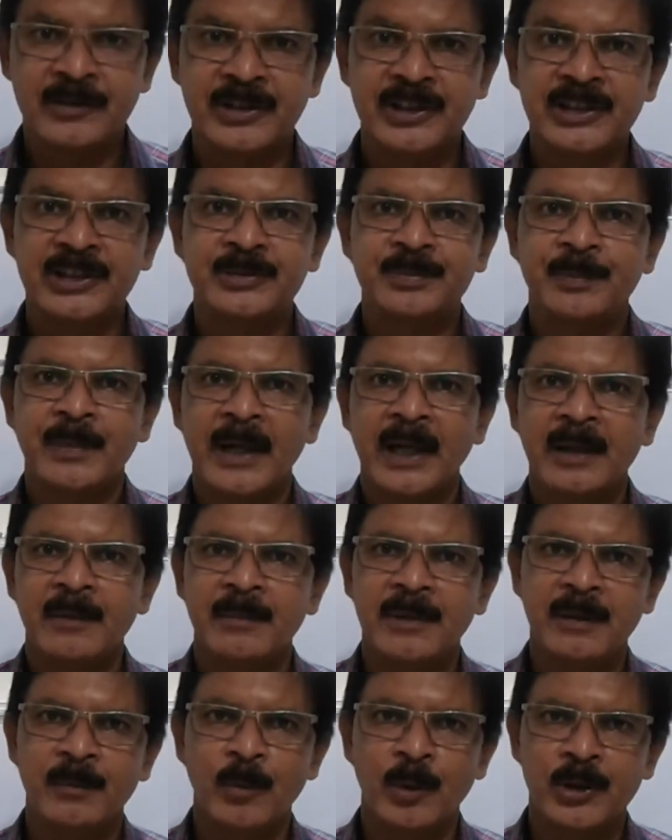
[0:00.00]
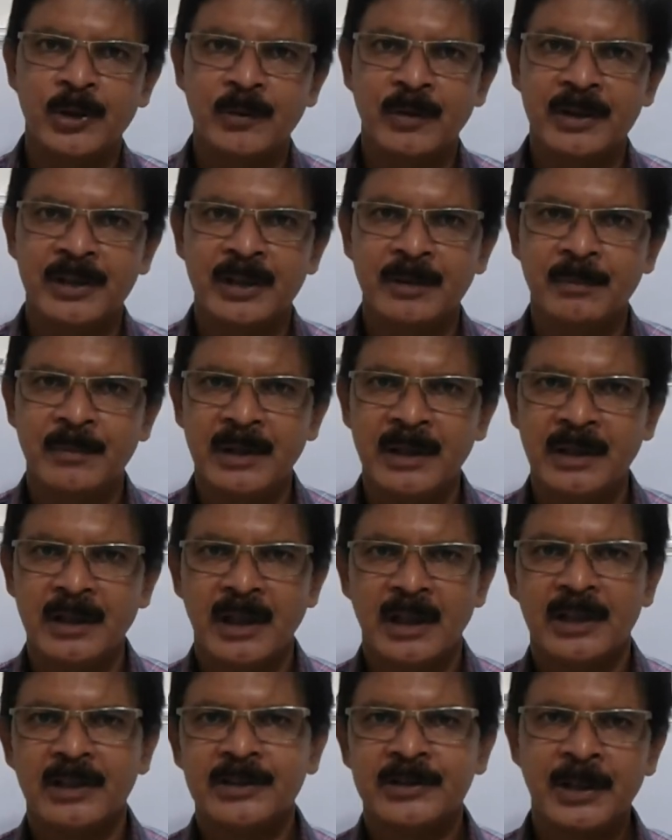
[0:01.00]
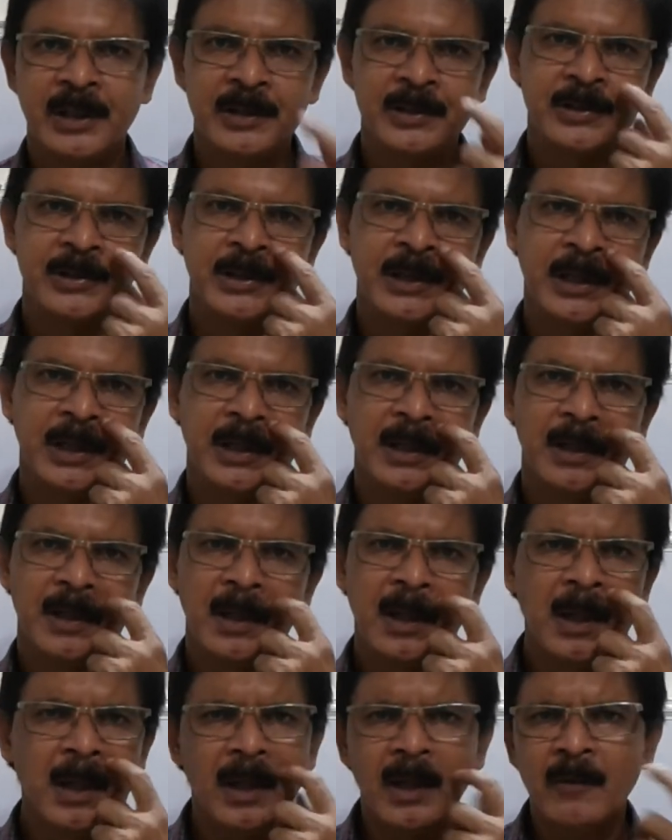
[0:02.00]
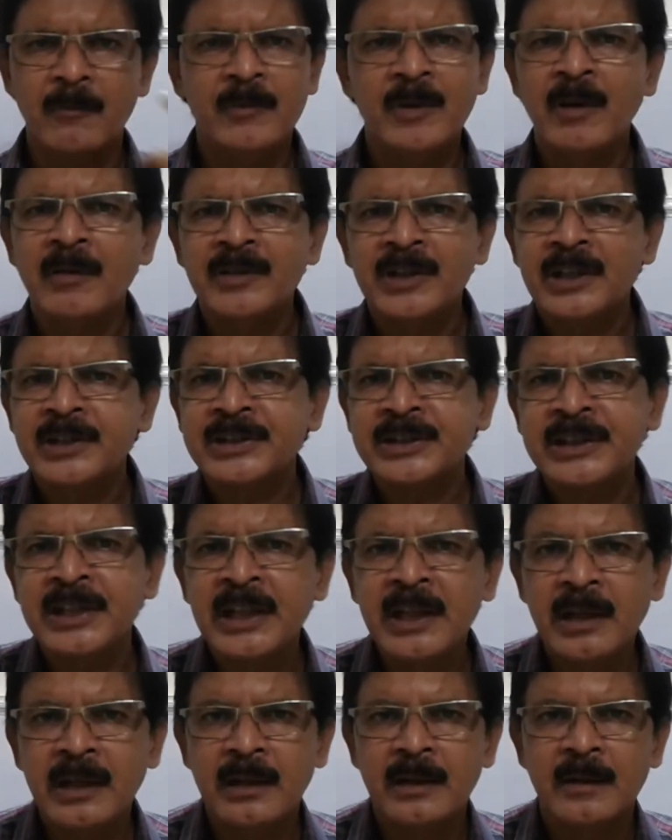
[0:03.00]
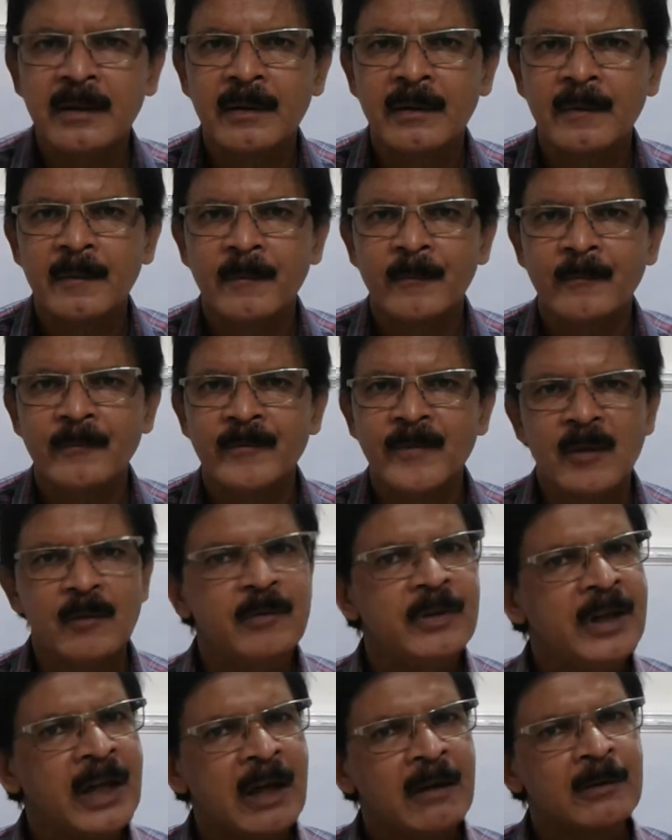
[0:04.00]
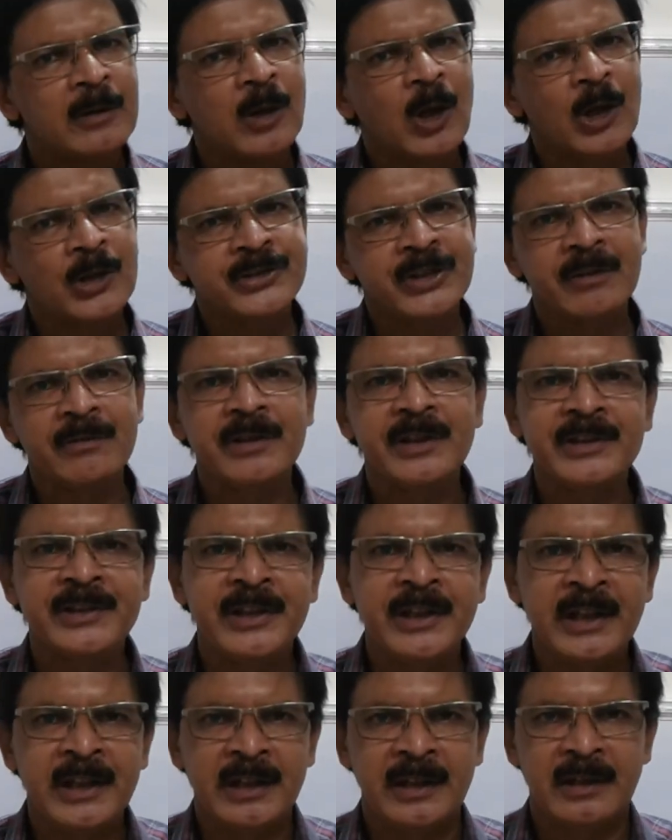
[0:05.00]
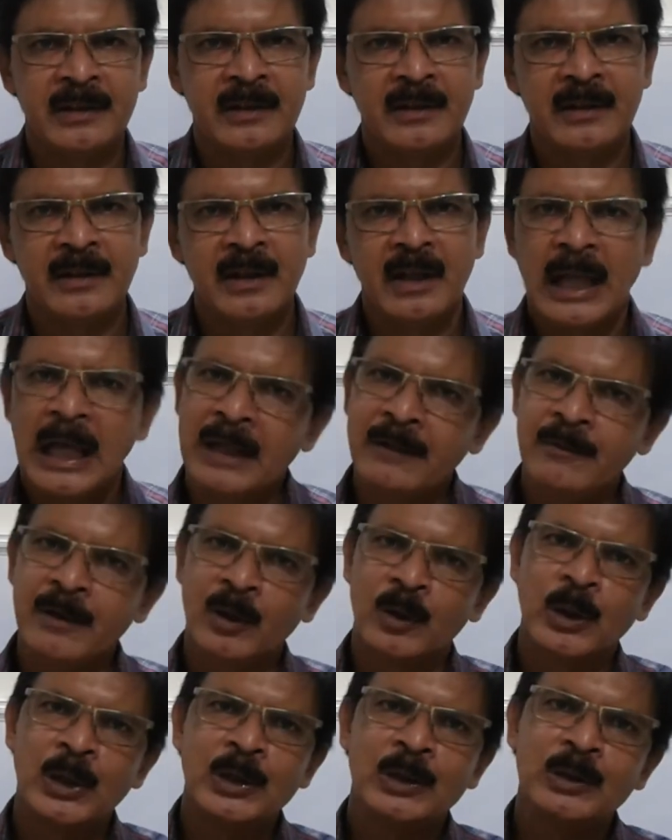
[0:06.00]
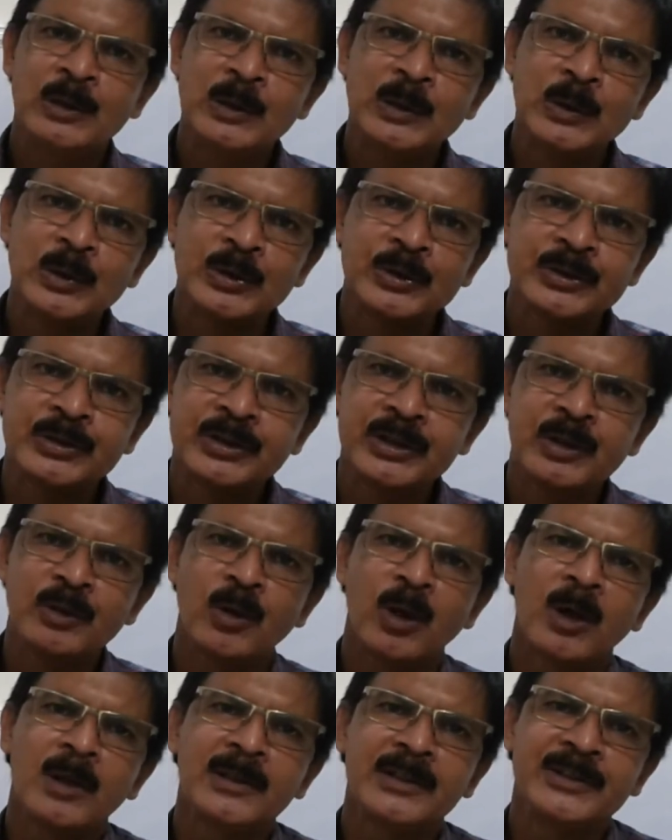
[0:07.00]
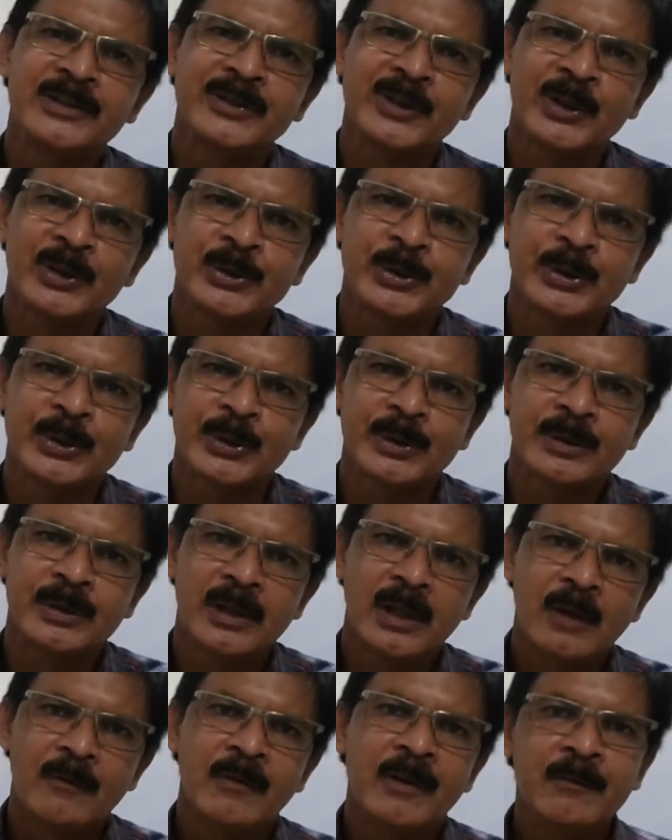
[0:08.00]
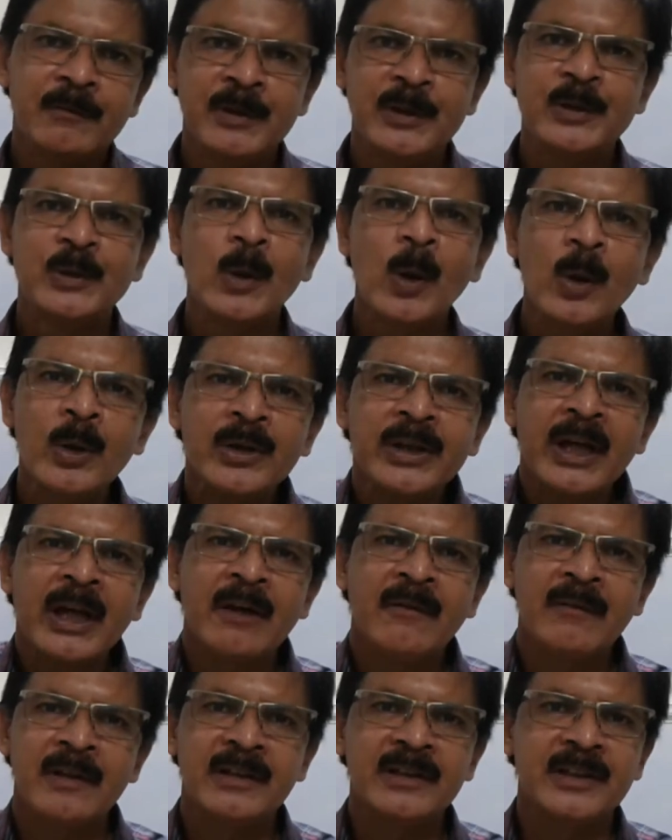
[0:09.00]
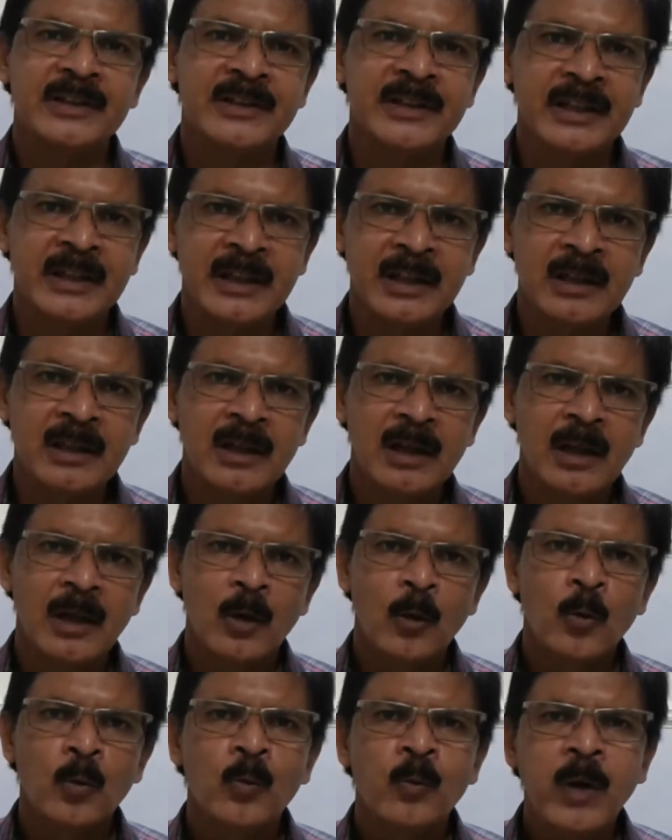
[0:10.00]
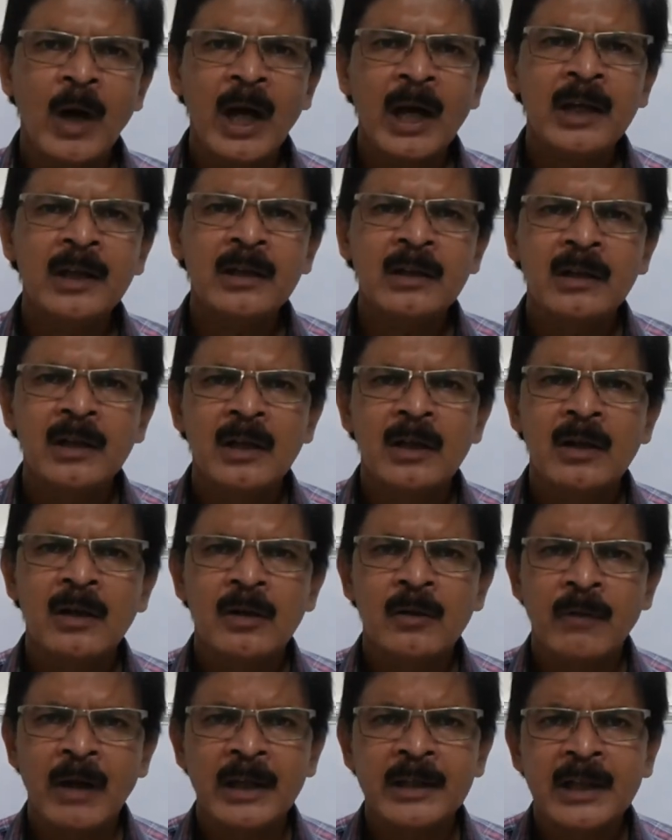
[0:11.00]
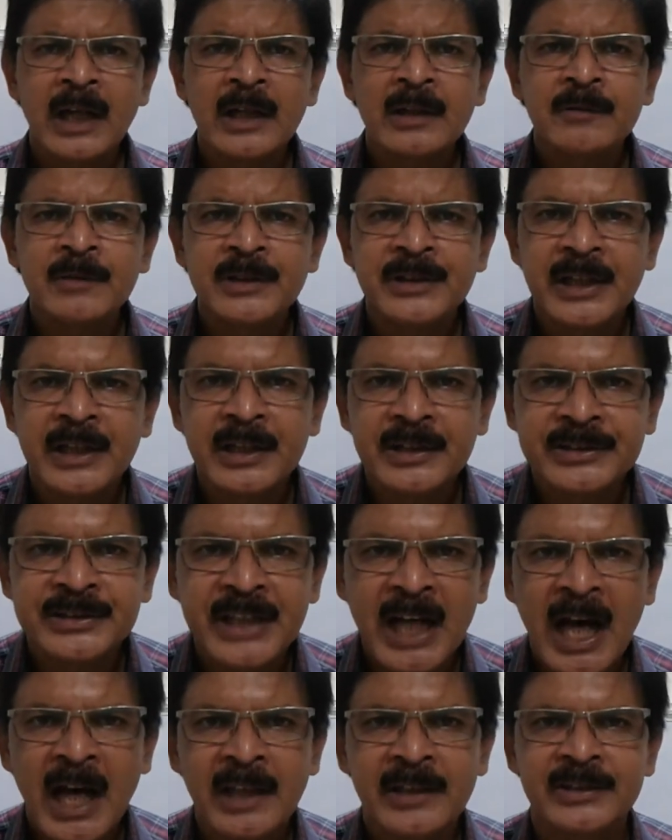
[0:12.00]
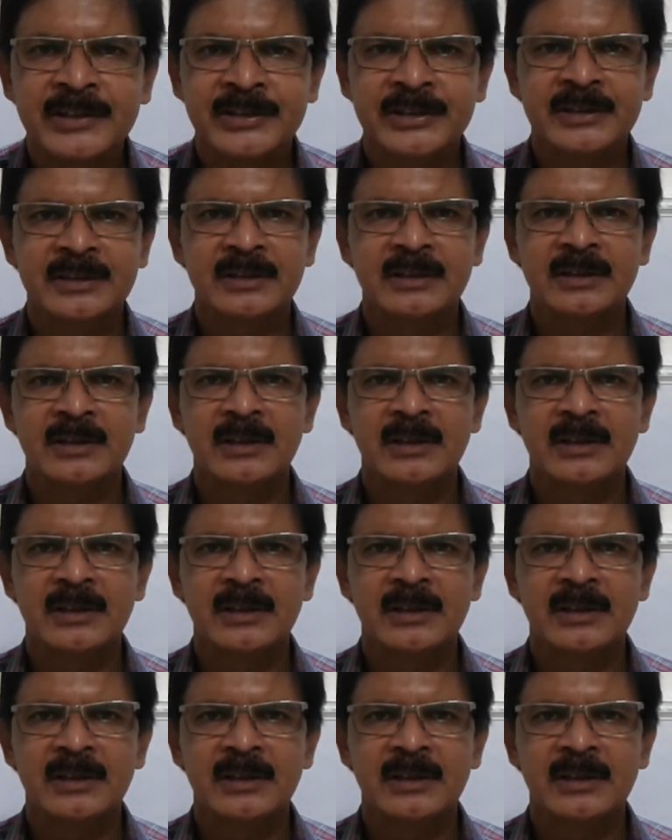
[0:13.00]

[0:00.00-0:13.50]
inspired me, motivated me. She says, see, we have nothing. We have lost everything. And we are going to lose New Orleans also. When we don't have anything, why can't we take a chance?